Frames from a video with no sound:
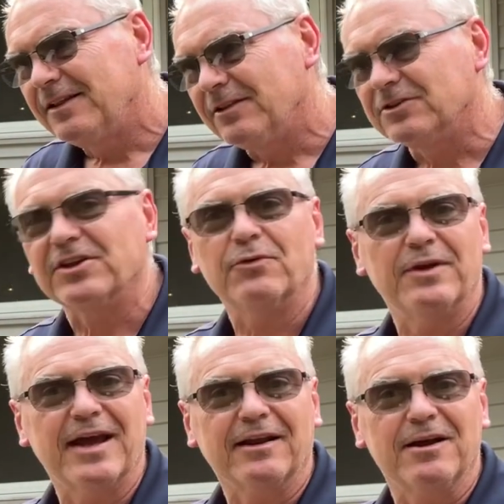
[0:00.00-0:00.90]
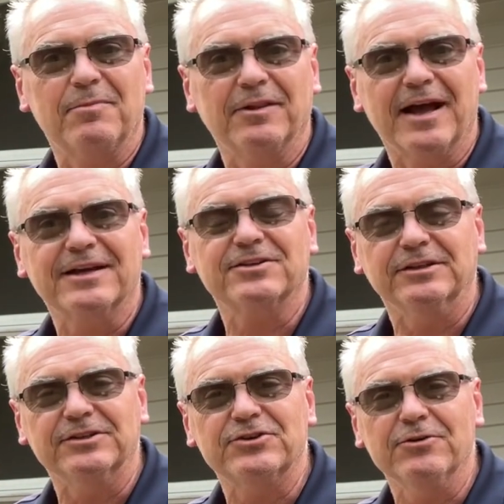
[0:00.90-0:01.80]
Looks like we got a couple of
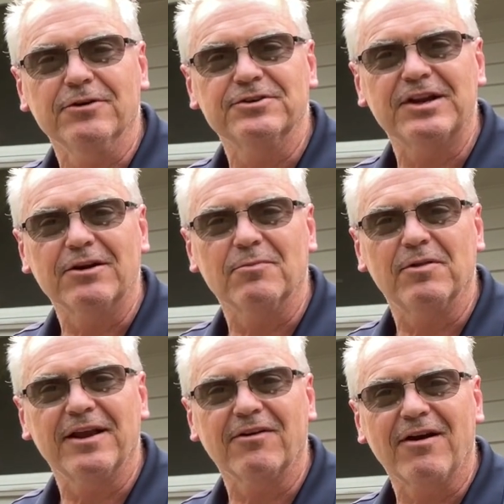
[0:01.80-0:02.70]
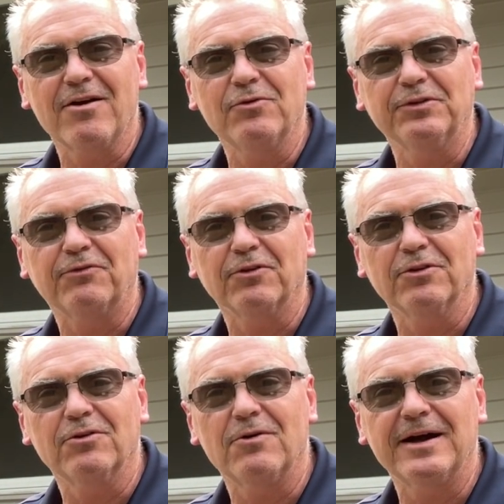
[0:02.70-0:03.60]
excellent shooters here to play around with for a
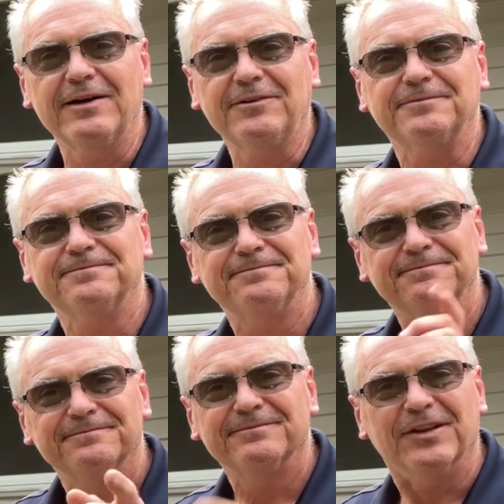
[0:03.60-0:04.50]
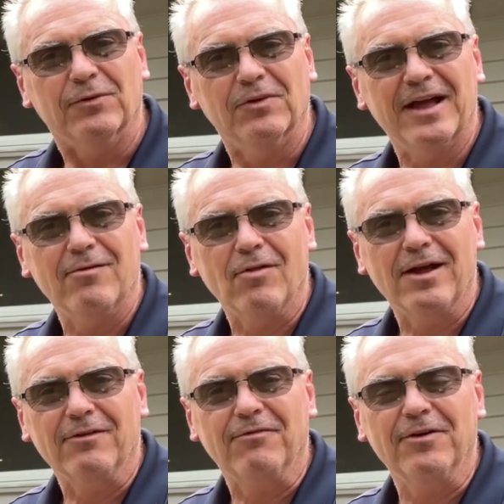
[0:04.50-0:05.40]
little while. And we'll have a
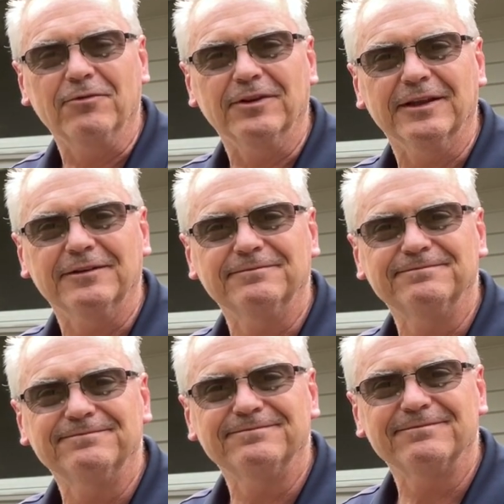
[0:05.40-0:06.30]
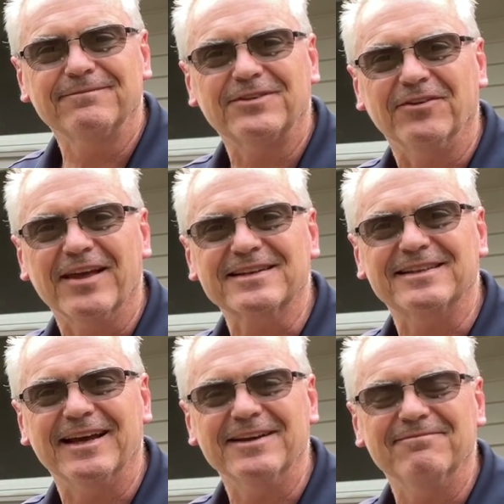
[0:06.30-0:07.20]
lot of fun with it. Till next
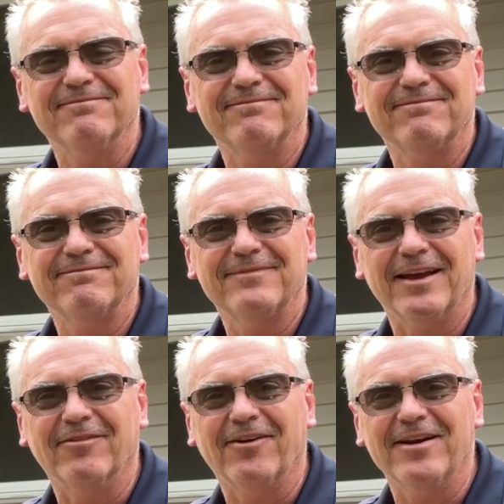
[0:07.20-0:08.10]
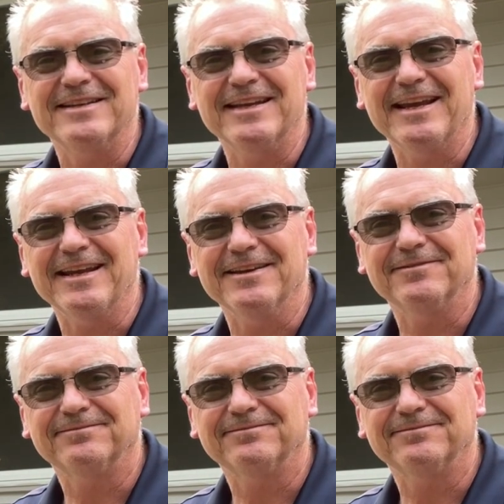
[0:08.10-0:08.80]
time, have a great day.